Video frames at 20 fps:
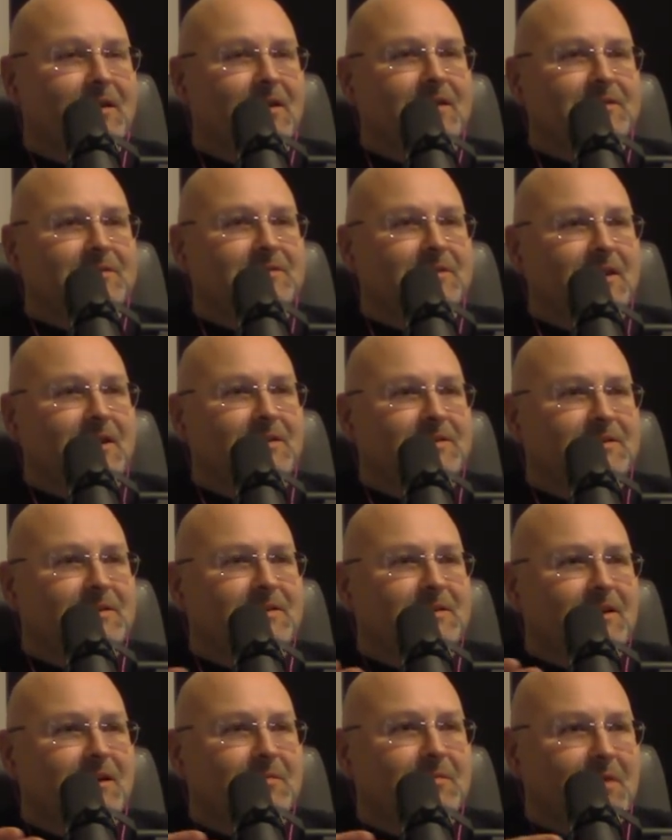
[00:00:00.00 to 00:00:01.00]
it's it's
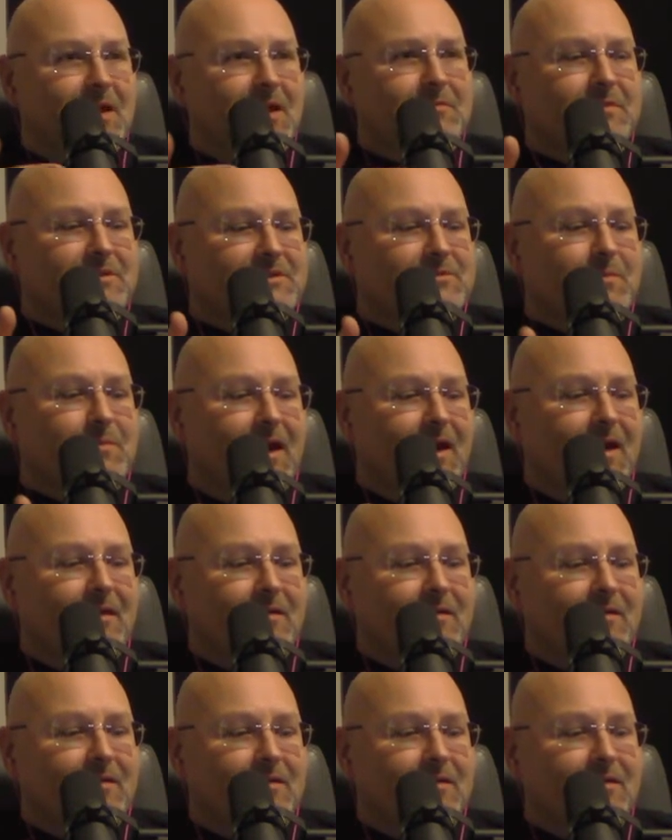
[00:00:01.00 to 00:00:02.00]
in the commandments,
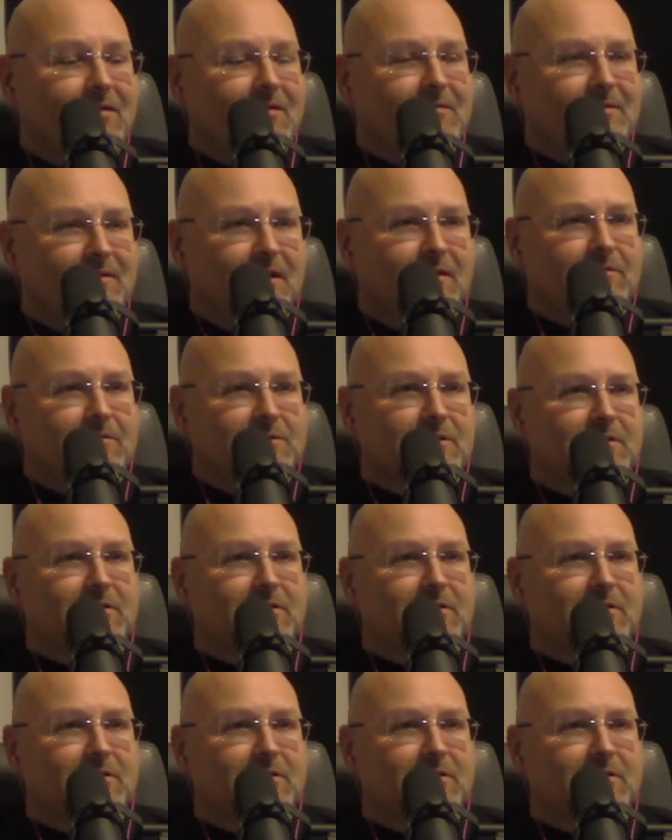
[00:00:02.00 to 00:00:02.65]
man. Doubt shall